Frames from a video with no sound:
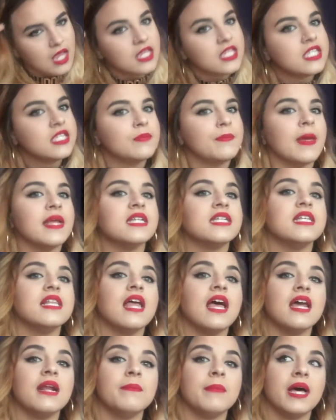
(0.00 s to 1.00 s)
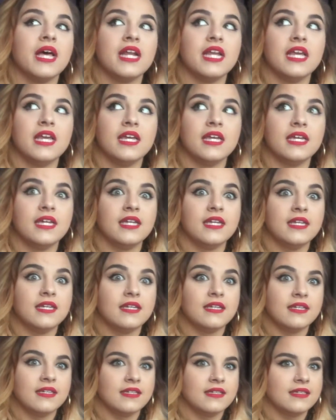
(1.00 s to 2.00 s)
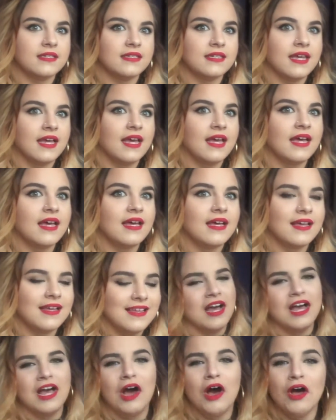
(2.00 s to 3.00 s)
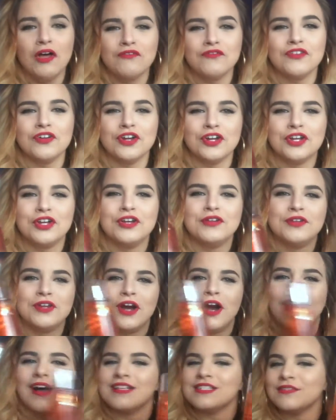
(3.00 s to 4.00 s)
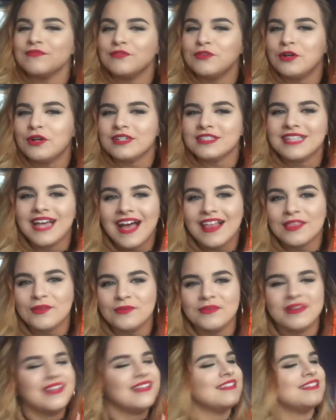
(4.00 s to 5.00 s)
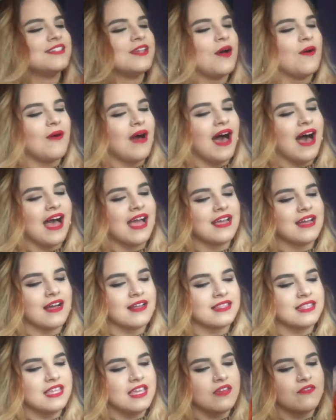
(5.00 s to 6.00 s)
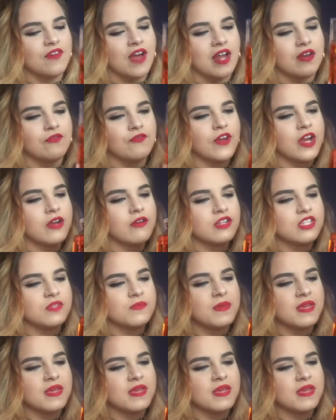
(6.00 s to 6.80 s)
Spent a lot of money, yeah. All for a good cause, of course, Halloween. So I got the Fine Fragrance